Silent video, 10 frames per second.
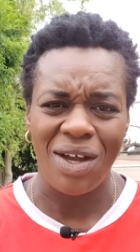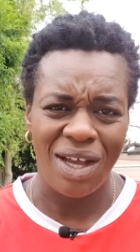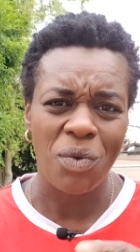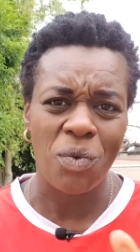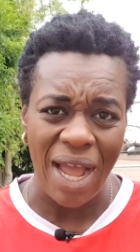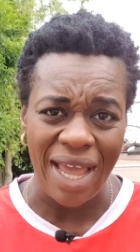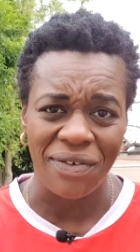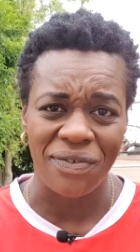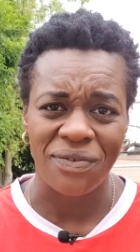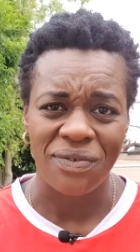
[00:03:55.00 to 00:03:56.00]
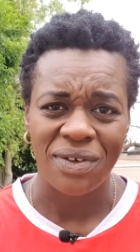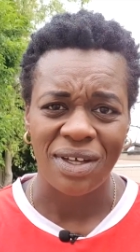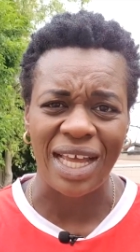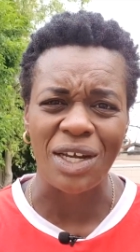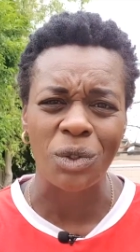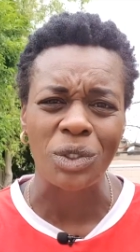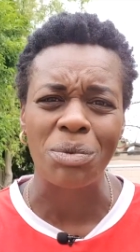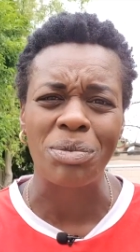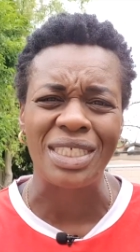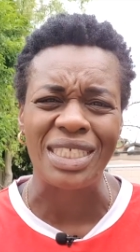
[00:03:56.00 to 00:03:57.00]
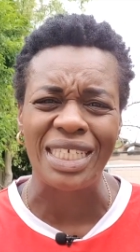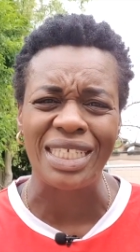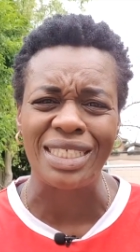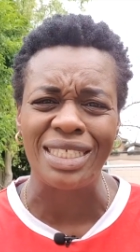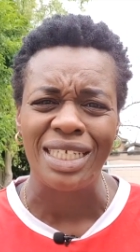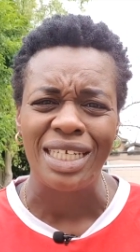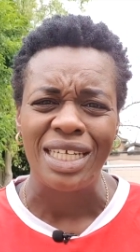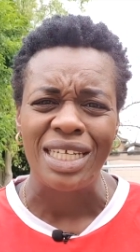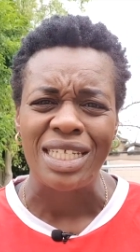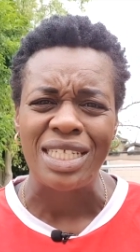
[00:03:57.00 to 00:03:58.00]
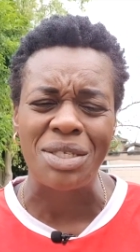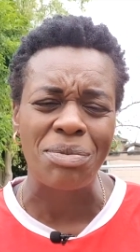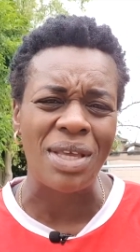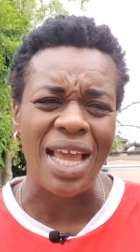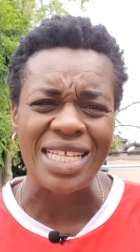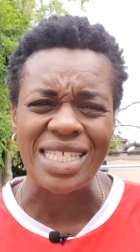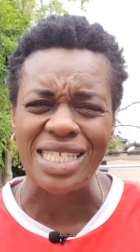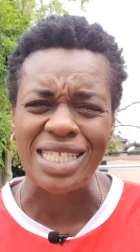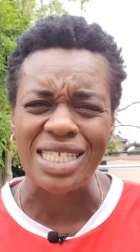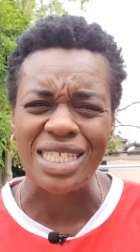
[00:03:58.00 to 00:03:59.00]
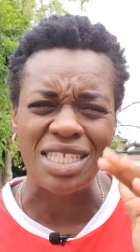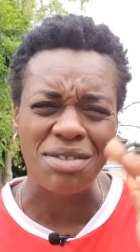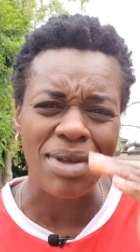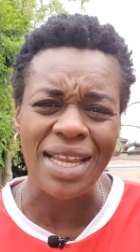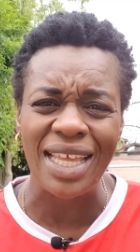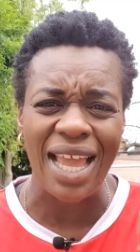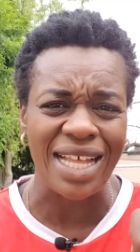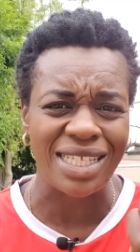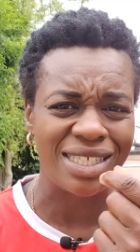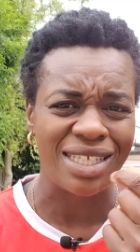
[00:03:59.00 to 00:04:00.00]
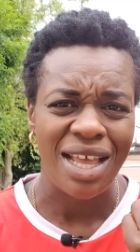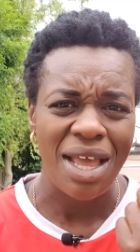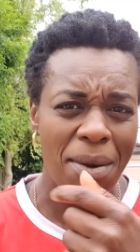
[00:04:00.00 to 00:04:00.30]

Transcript: wife can also be seen to be as smelly as a